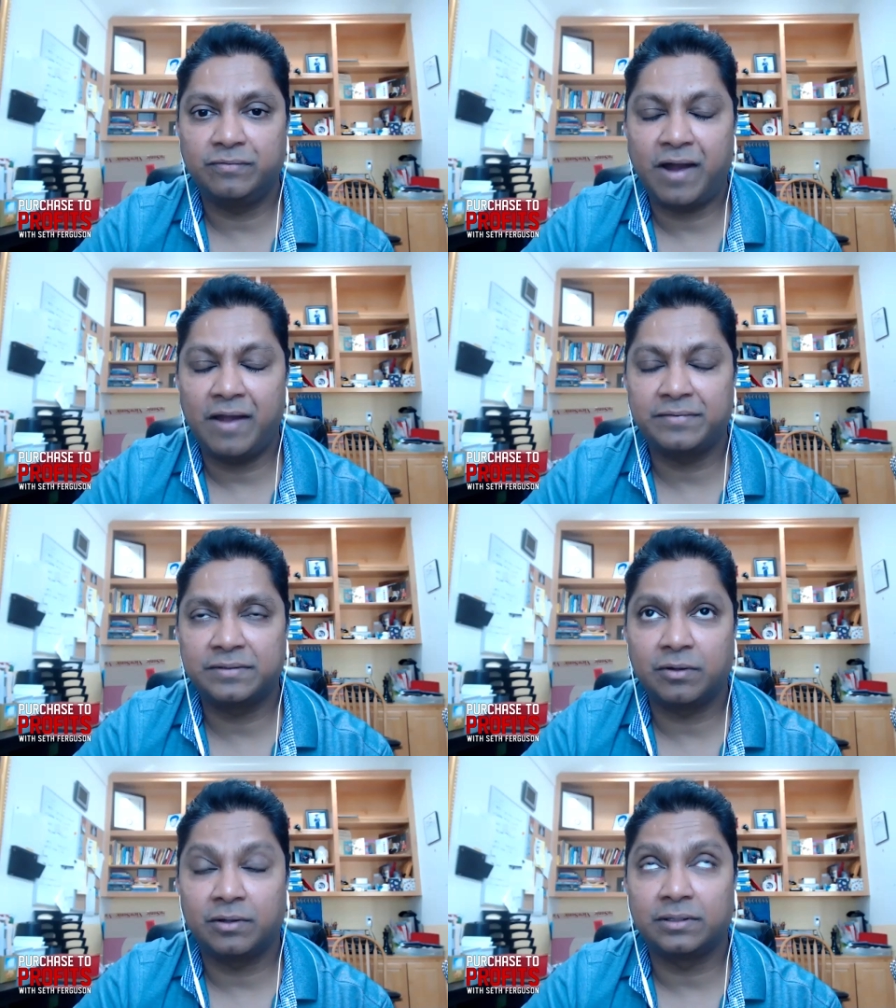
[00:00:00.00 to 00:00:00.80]
five
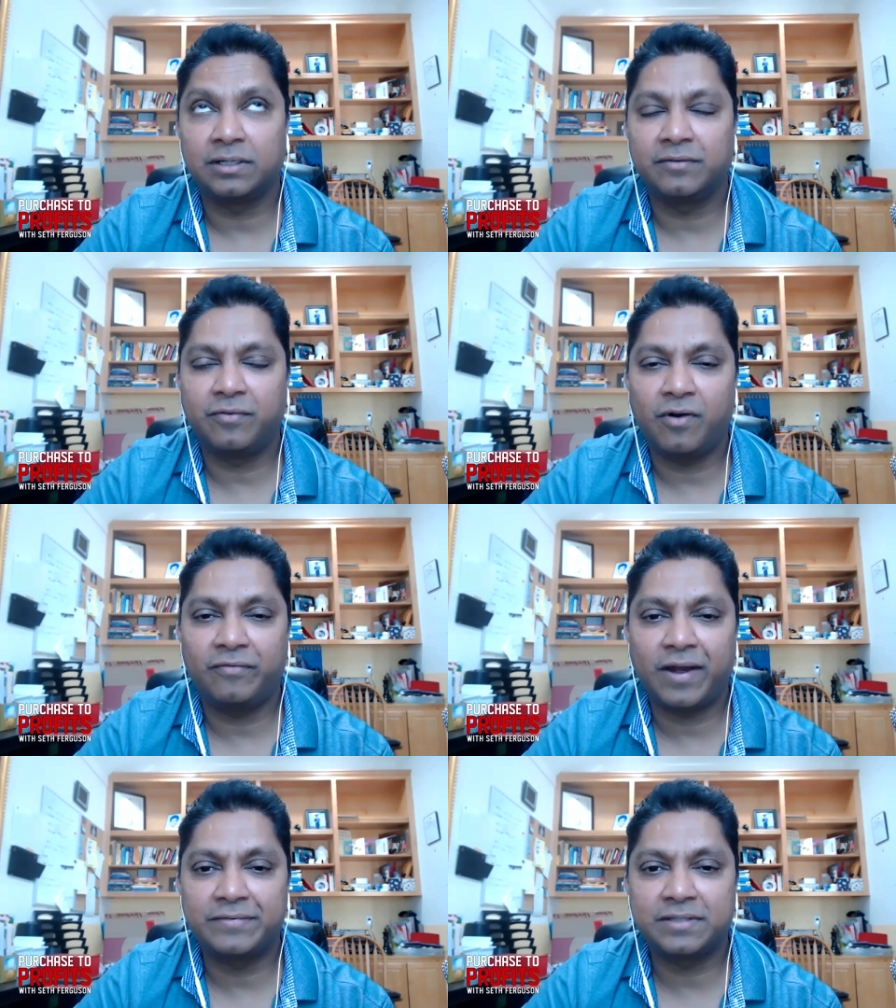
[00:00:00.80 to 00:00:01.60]
or 34
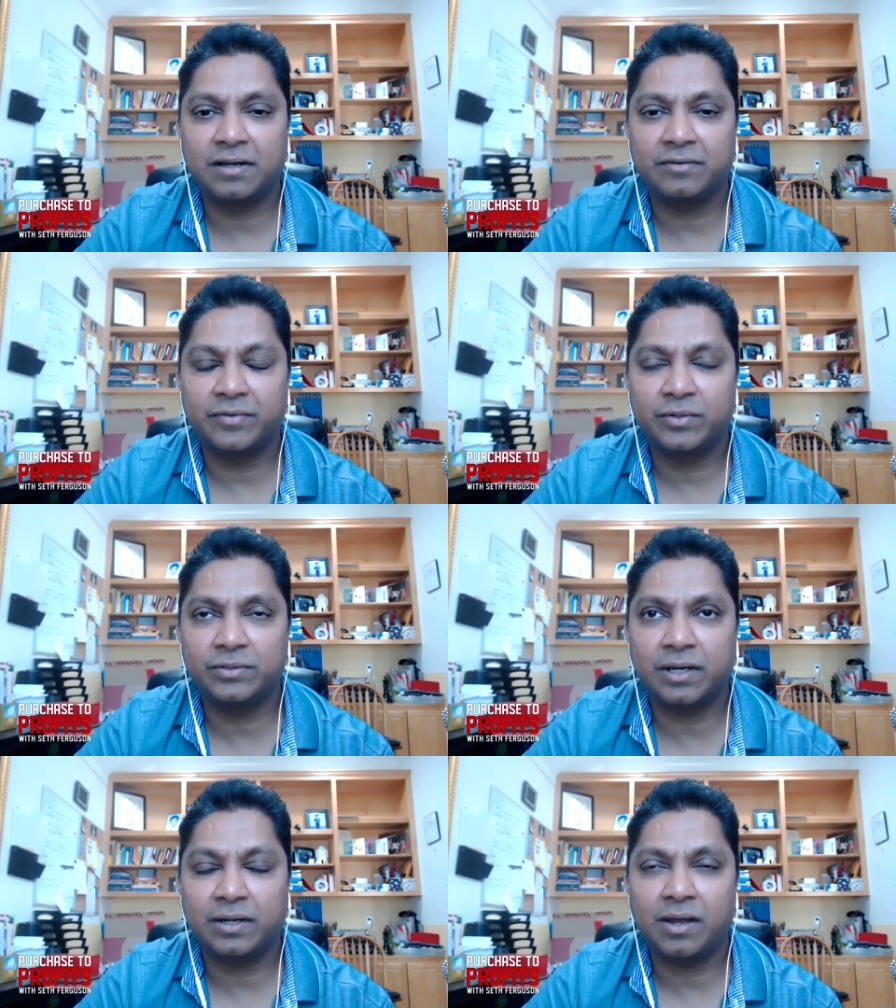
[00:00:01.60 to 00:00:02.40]
five star
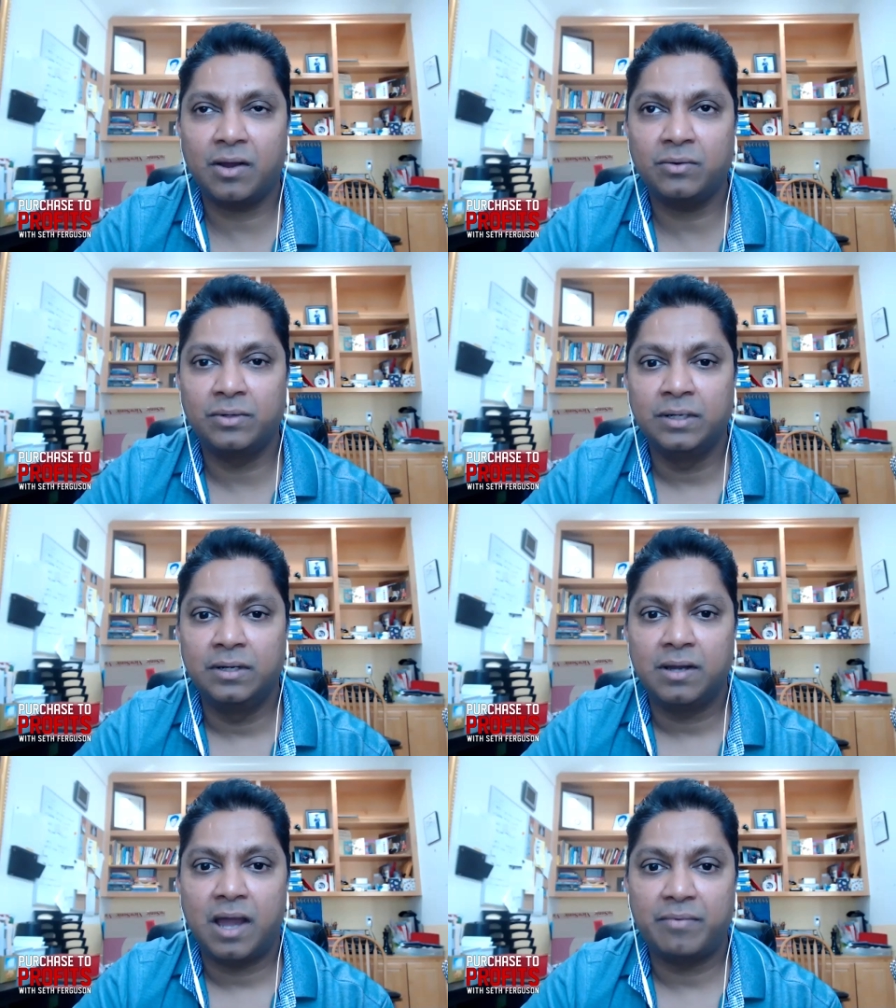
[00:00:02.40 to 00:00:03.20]
reviews right now
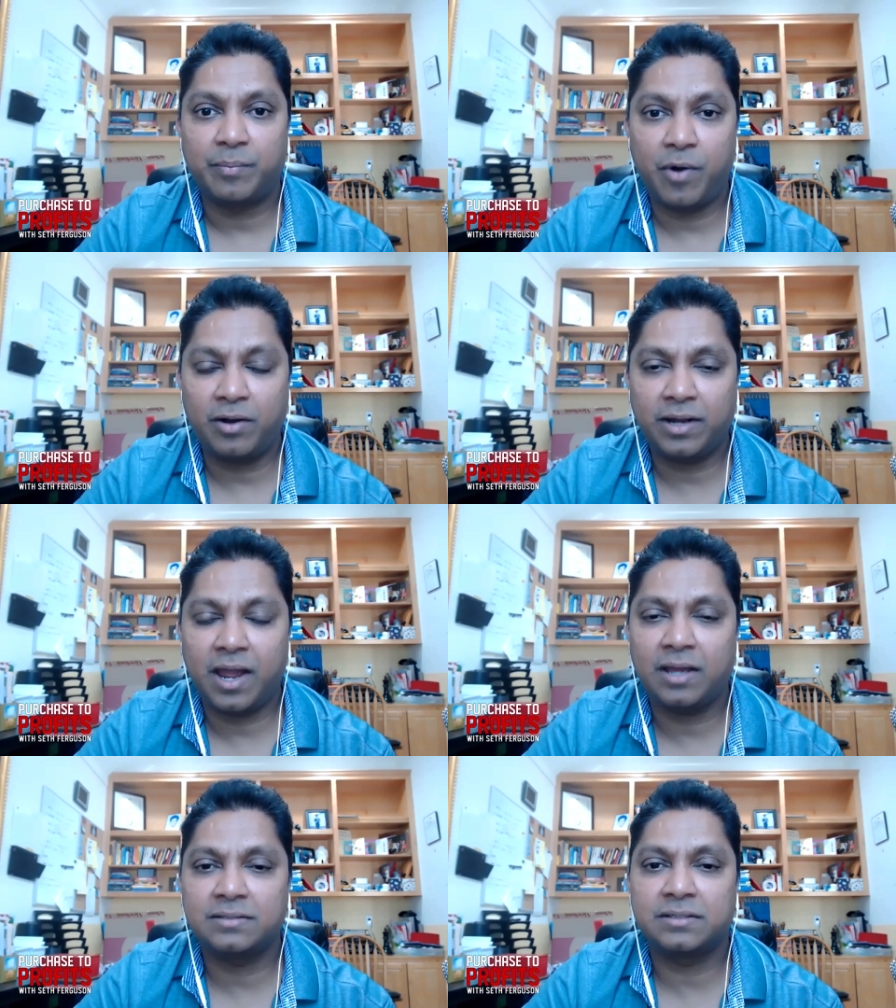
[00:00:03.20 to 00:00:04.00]
i have a
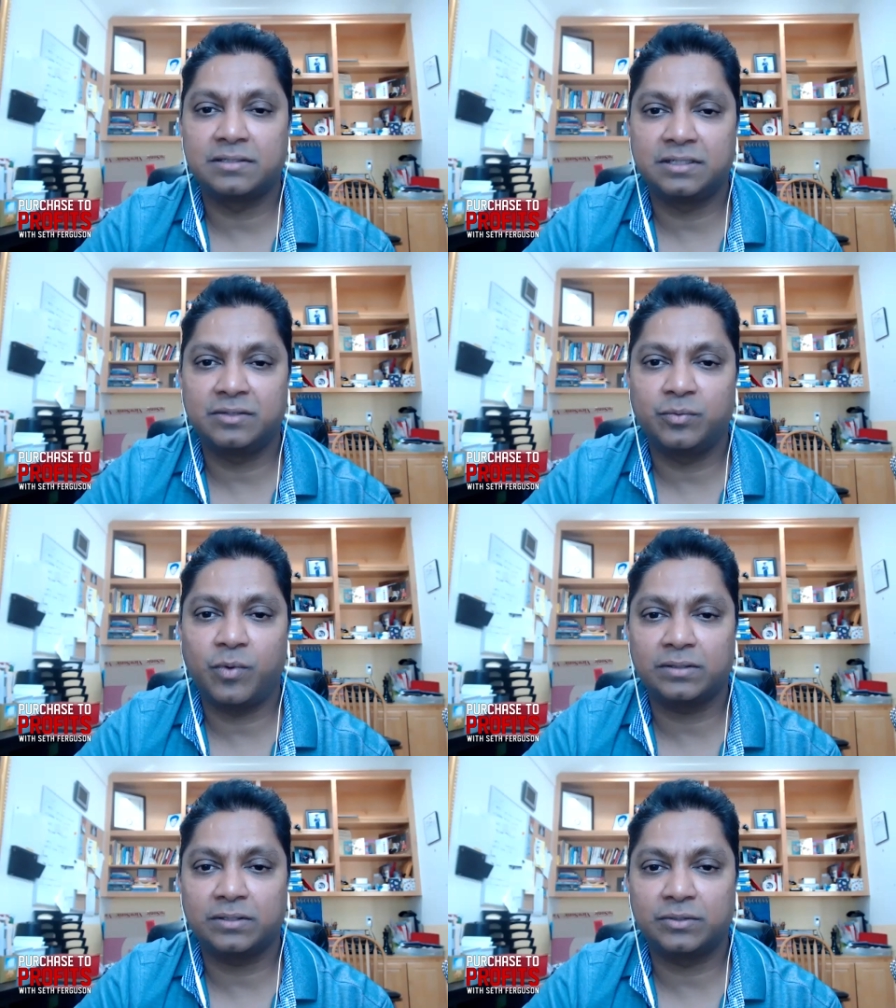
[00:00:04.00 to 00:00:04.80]
podcast achieve
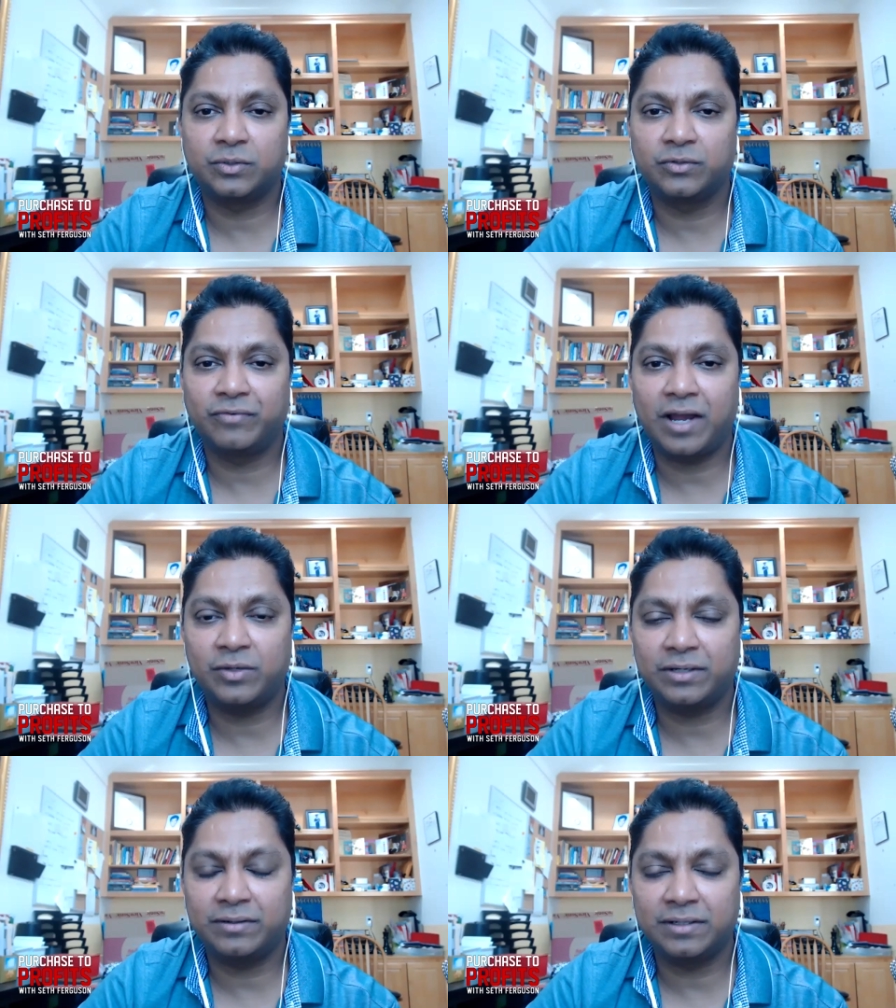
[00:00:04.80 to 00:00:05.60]
wealth through
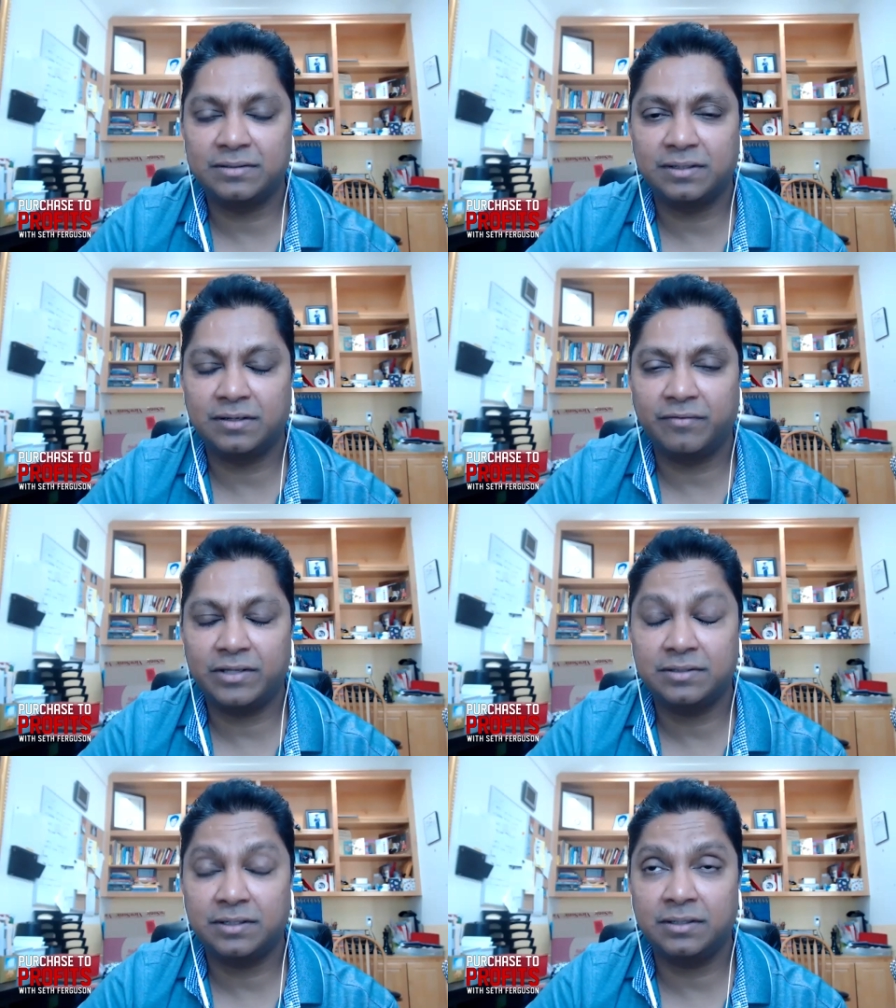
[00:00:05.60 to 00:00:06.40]
value add real estate
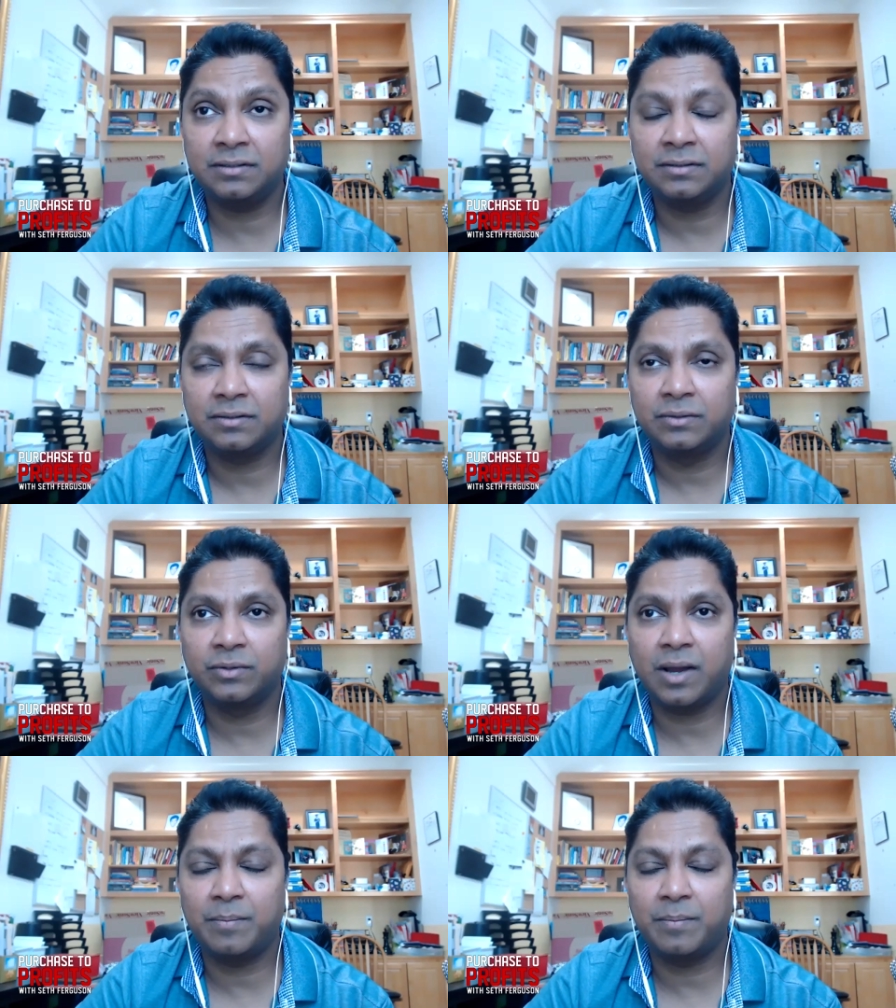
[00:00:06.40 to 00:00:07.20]
investing
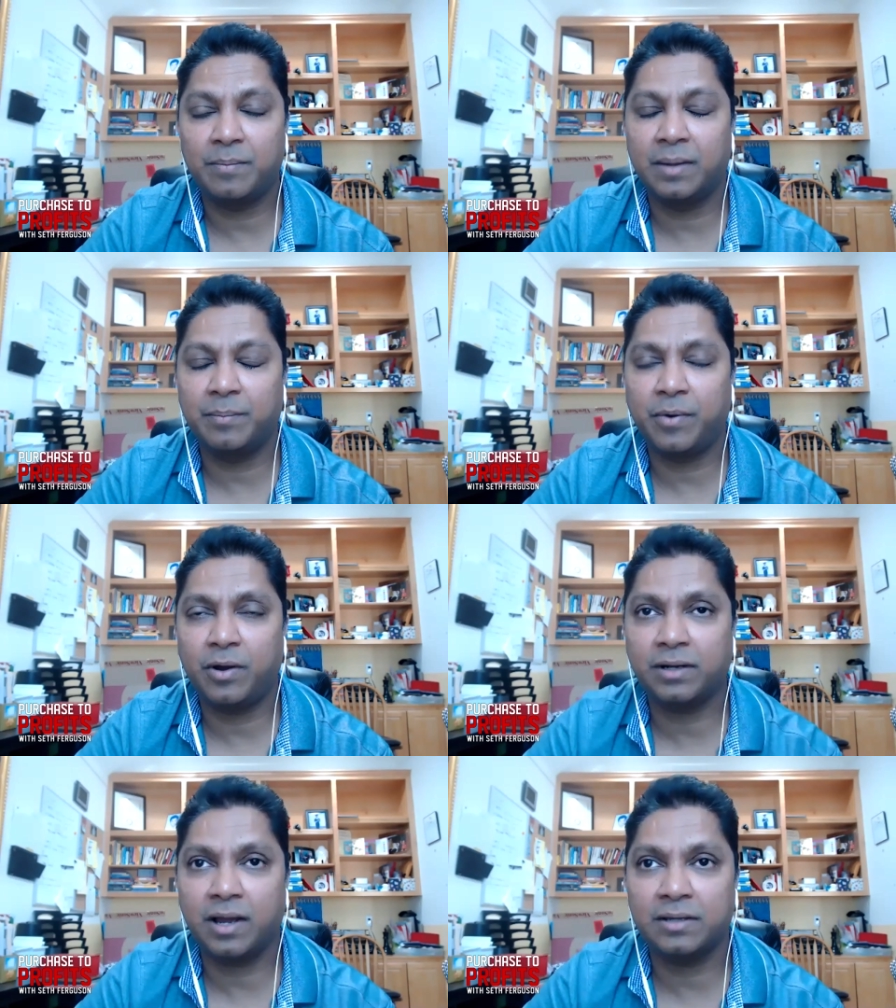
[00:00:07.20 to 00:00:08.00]
look up my
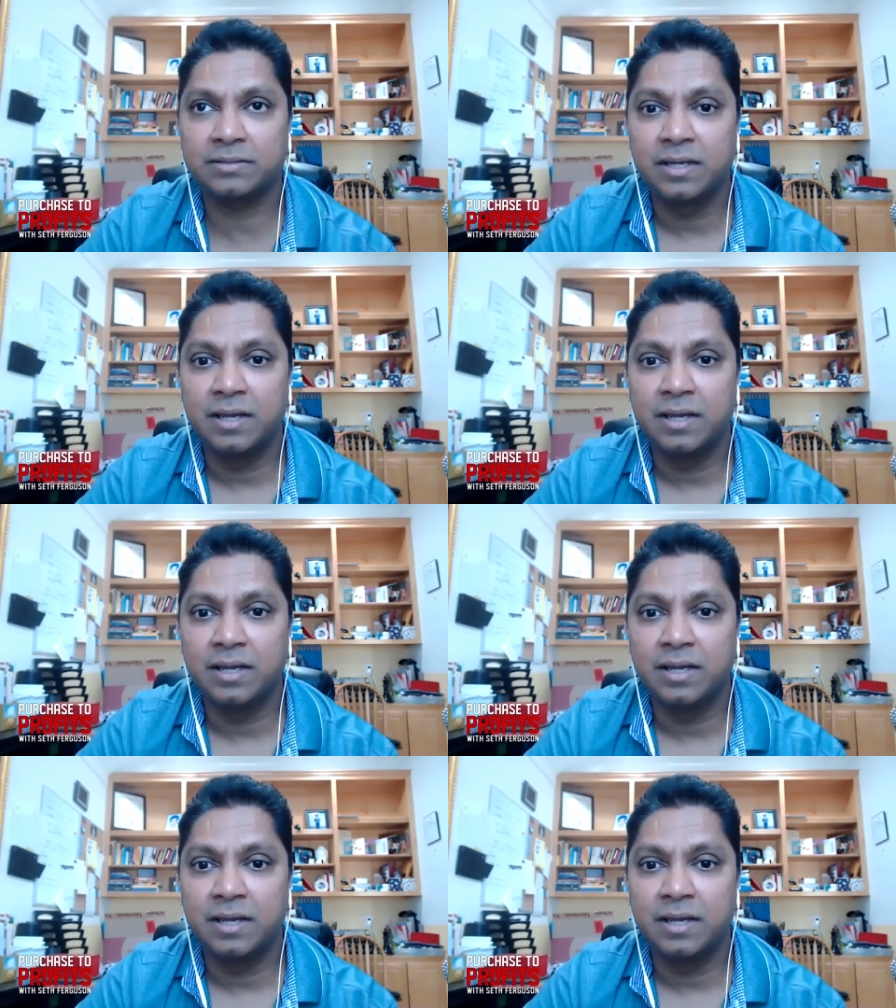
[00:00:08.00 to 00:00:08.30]
podcast